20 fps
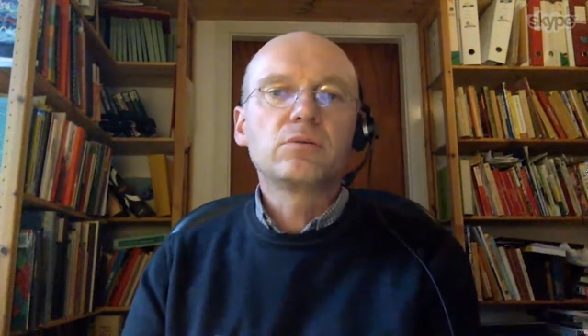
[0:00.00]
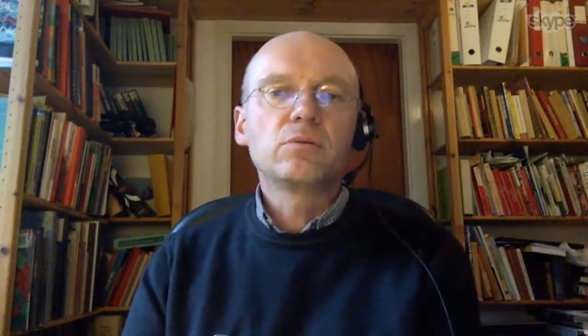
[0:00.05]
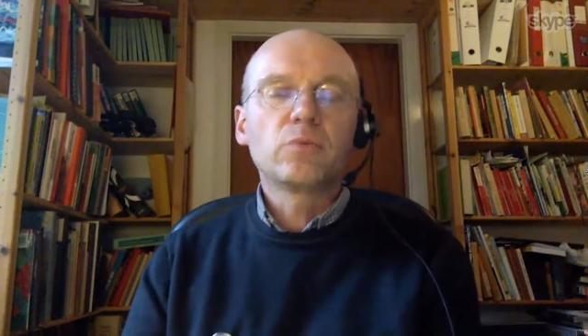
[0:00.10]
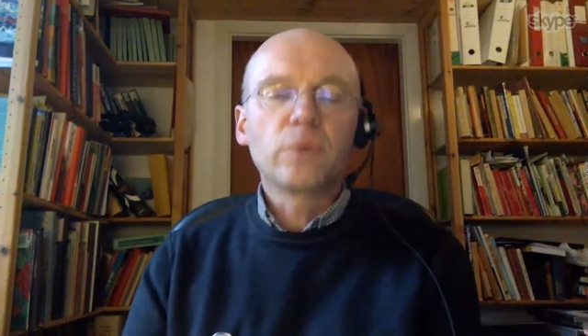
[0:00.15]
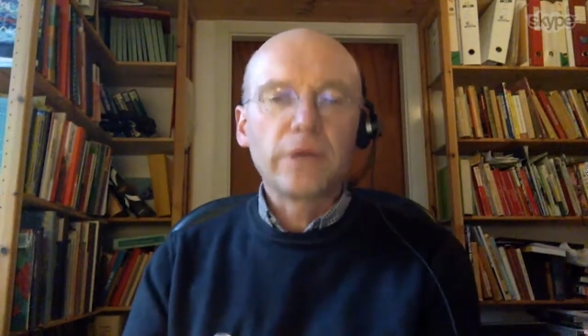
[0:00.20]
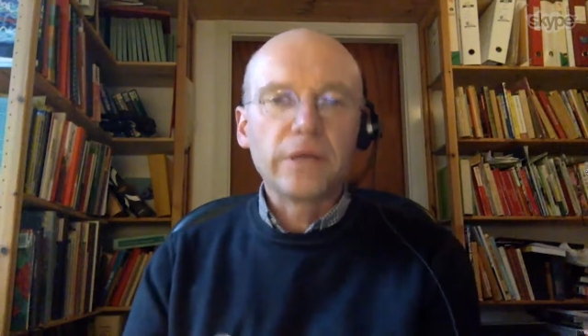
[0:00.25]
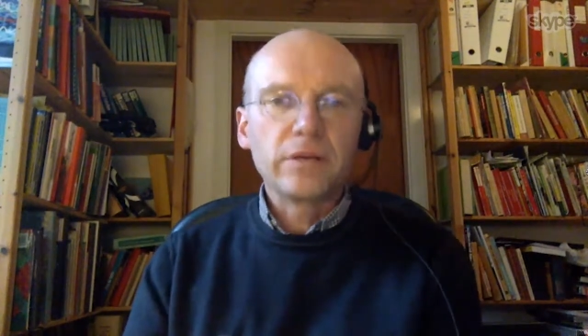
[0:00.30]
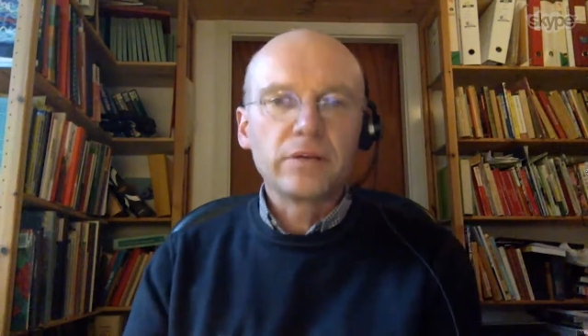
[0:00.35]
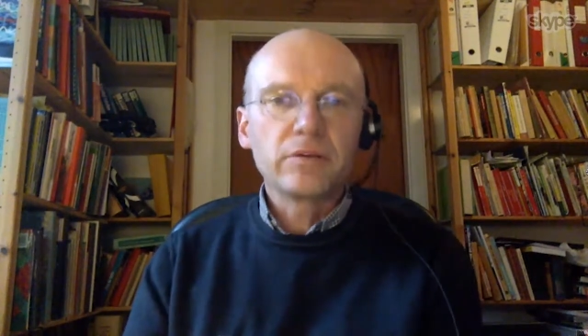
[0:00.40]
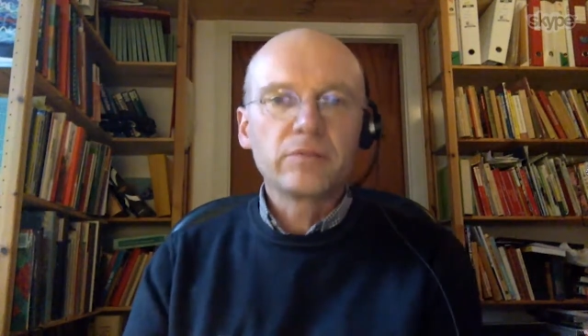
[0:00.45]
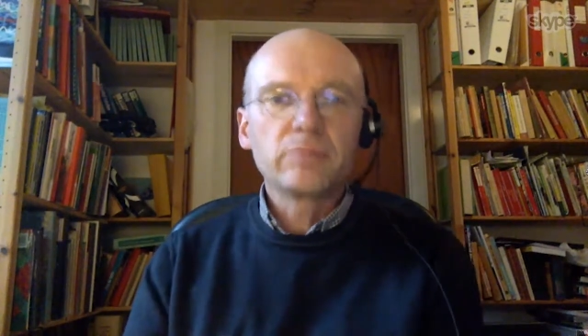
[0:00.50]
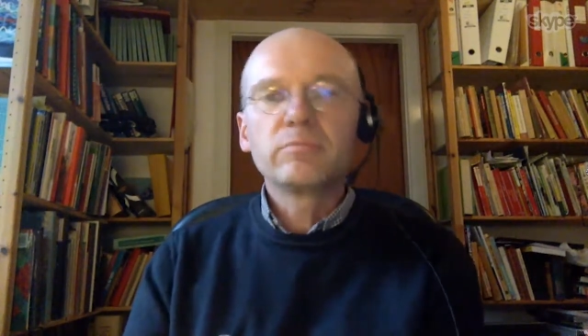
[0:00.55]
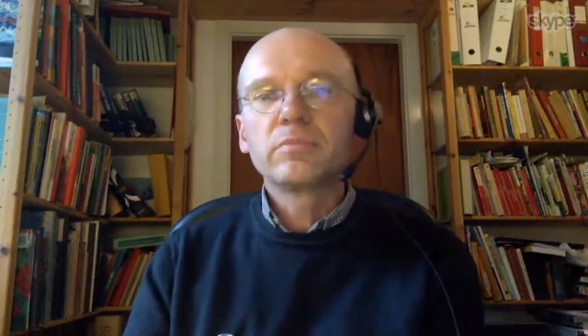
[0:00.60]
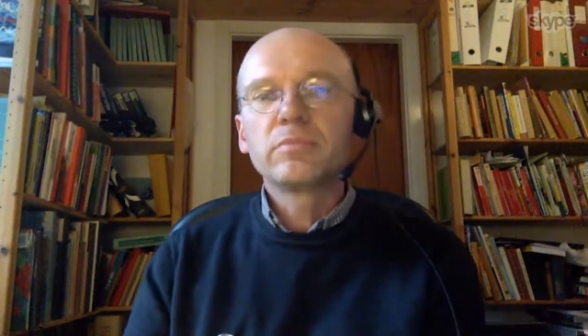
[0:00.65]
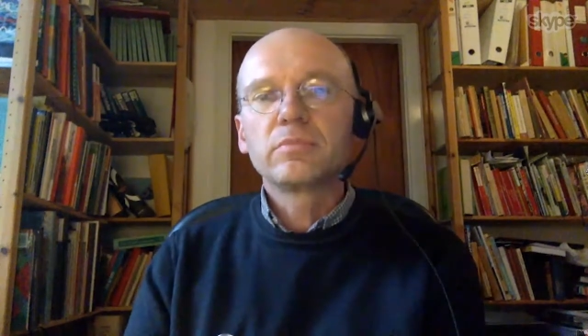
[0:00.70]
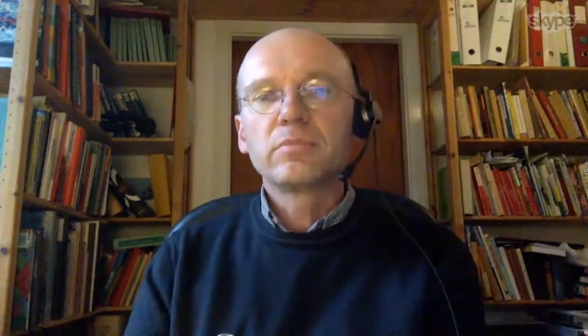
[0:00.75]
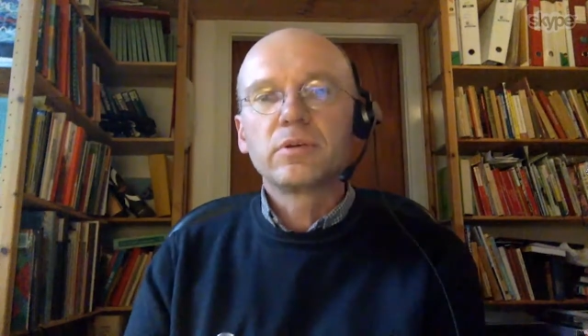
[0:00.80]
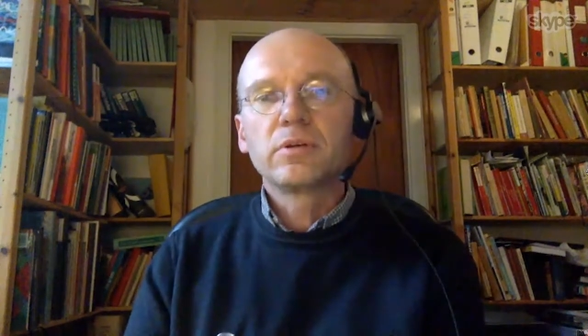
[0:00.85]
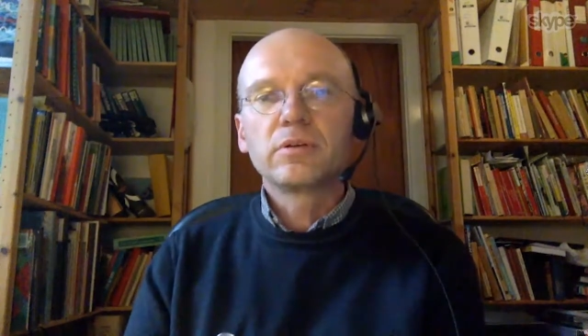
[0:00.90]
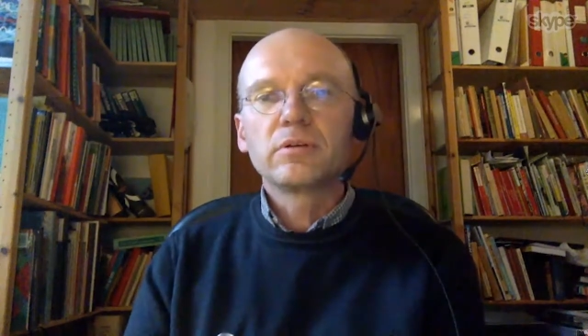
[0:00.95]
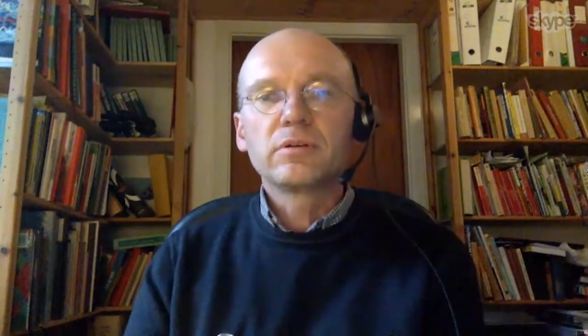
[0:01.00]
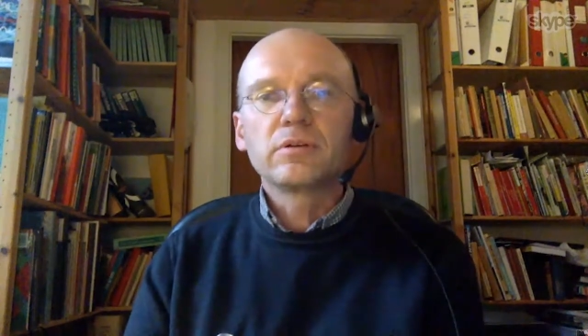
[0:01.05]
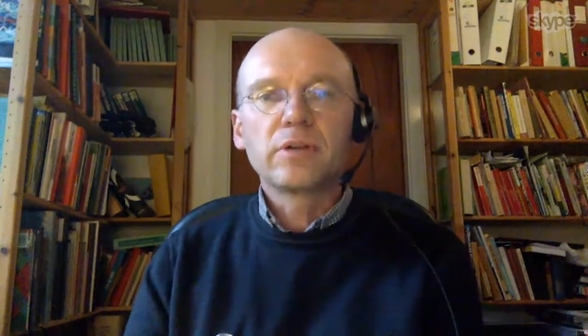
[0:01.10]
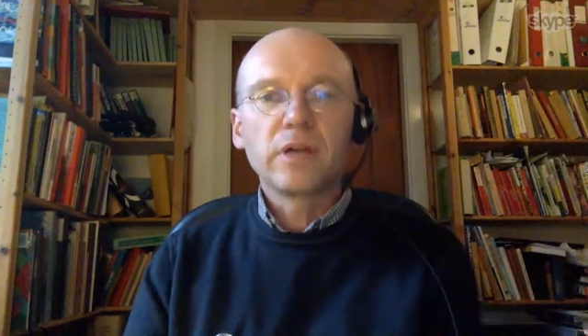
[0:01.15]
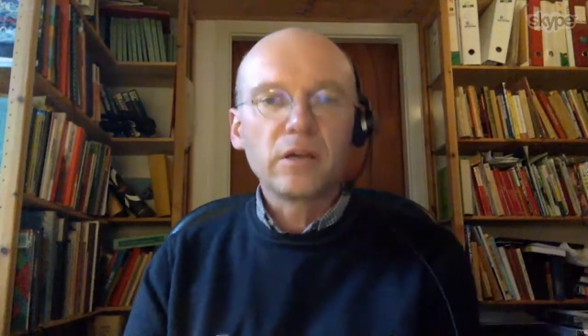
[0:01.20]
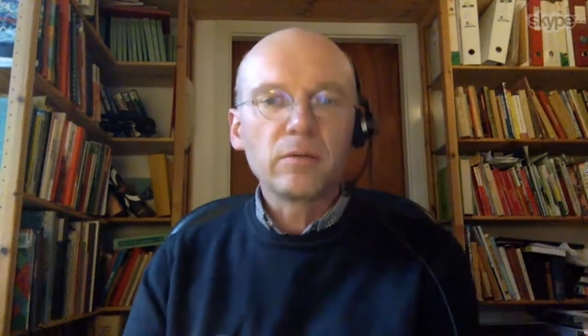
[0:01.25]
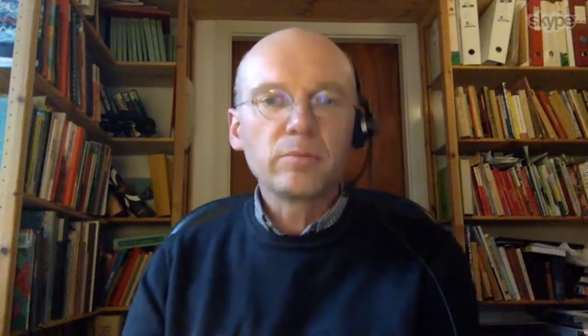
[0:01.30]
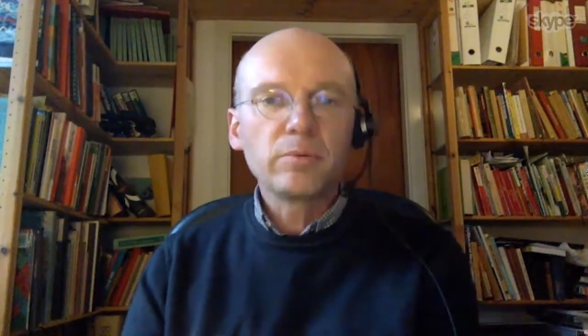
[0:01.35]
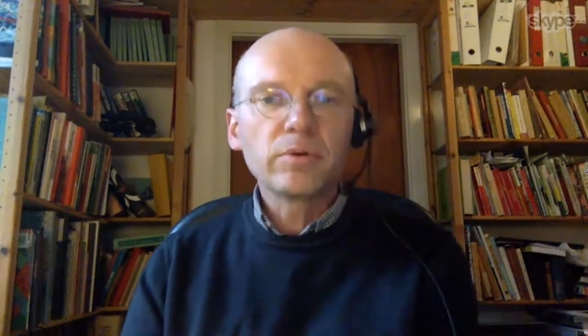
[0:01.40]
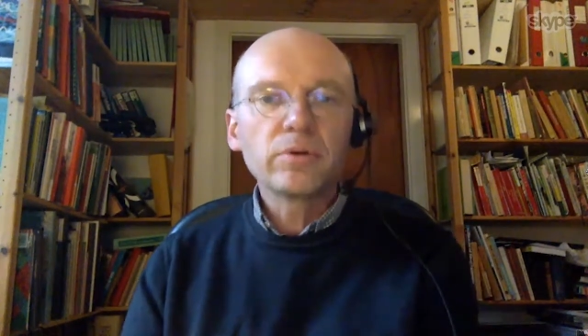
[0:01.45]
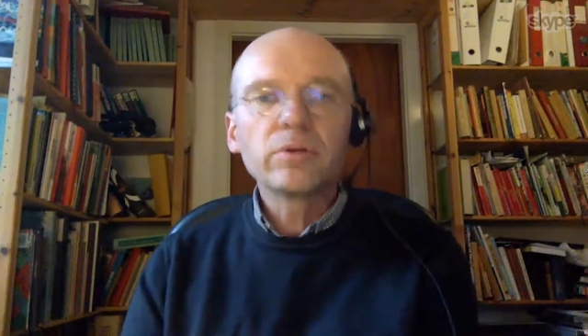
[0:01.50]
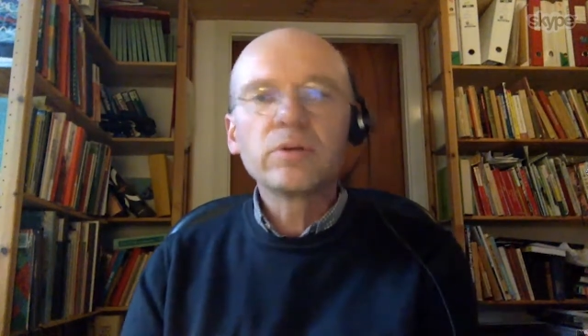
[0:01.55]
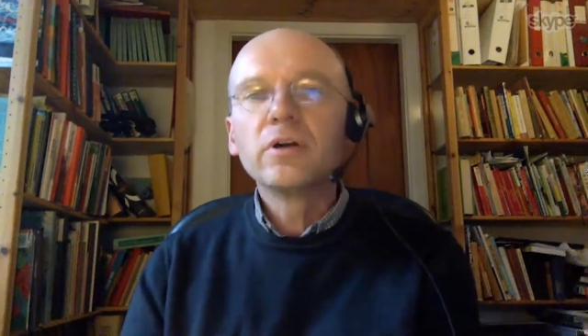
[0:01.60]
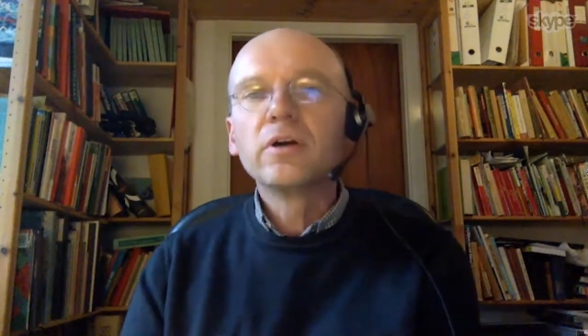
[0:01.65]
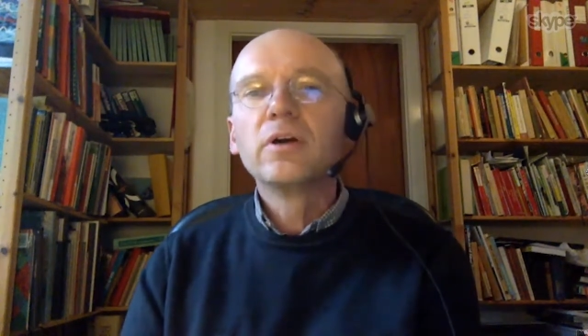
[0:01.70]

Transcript: random uh, helper